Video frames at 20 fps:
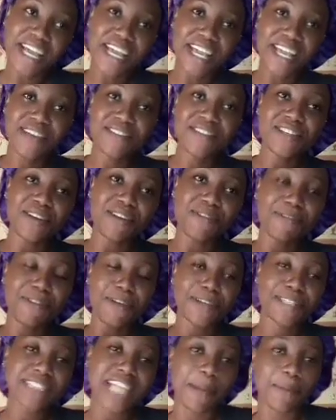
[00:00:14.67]
if this is your
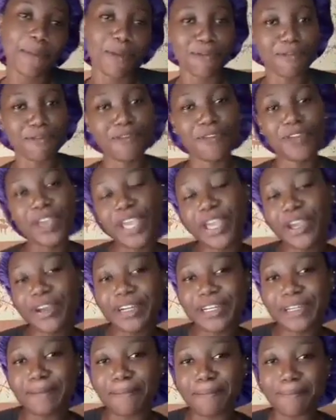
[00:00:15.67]
first time of
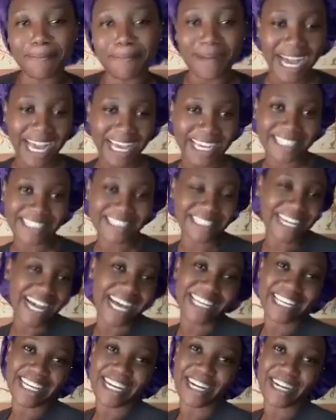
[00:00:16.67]
viewing my
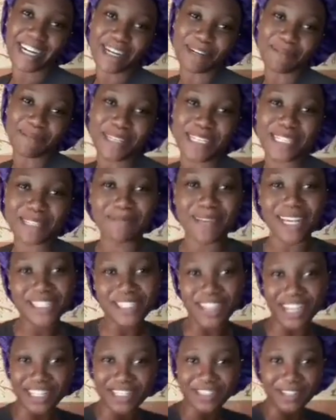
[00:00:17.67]
channel, please make
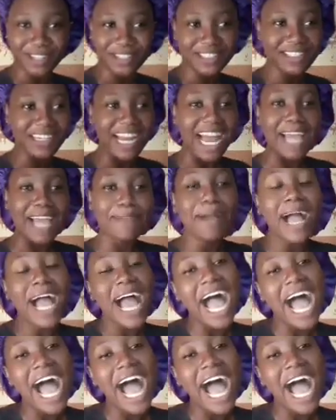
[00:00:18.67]
sure you subscribe.